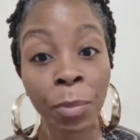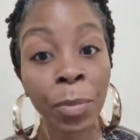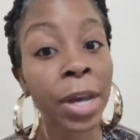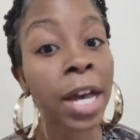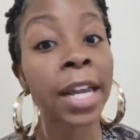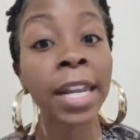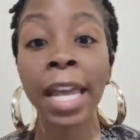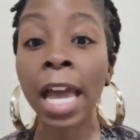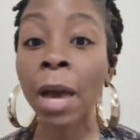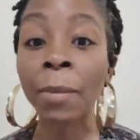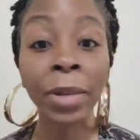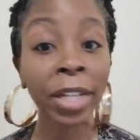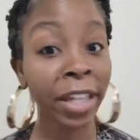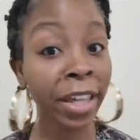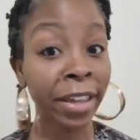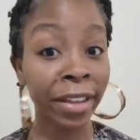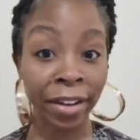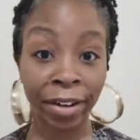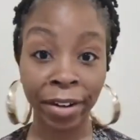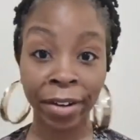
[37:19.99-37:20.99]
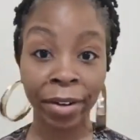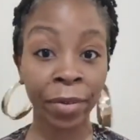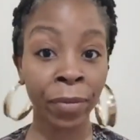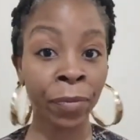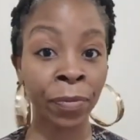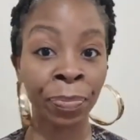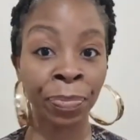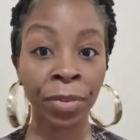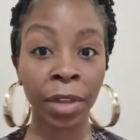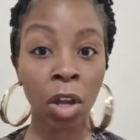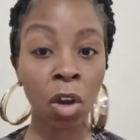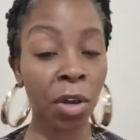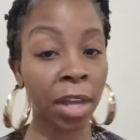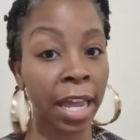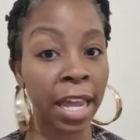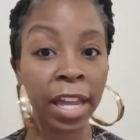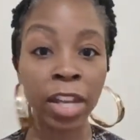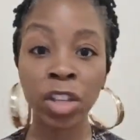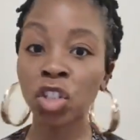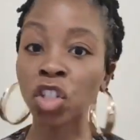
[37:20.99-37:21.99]
But honey, I'm a leader,
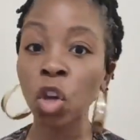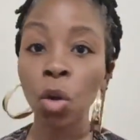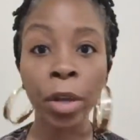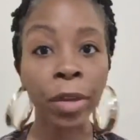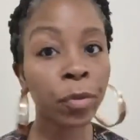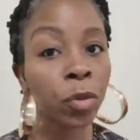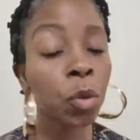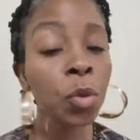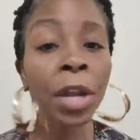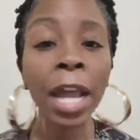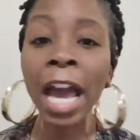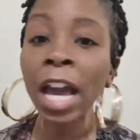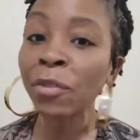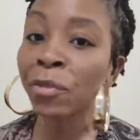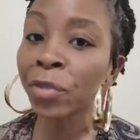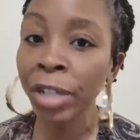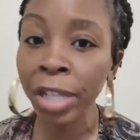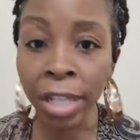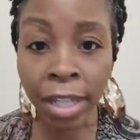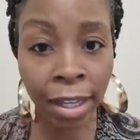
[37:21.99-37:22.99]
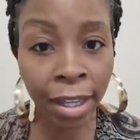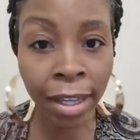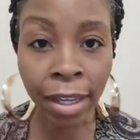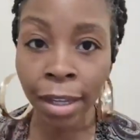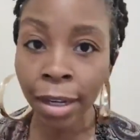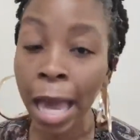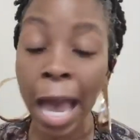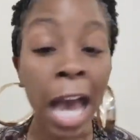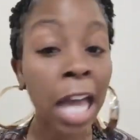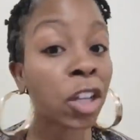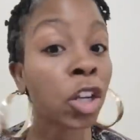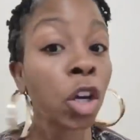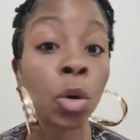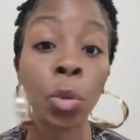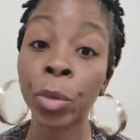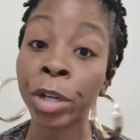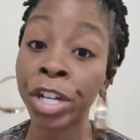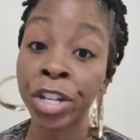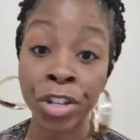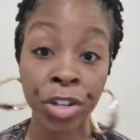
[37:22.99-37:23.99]
okay? And so if you're not reading, I don't
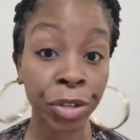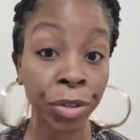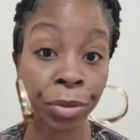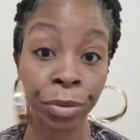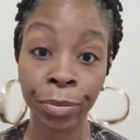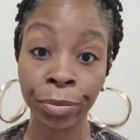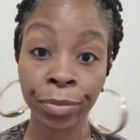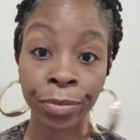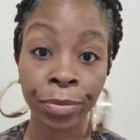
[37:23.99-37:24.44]
want you.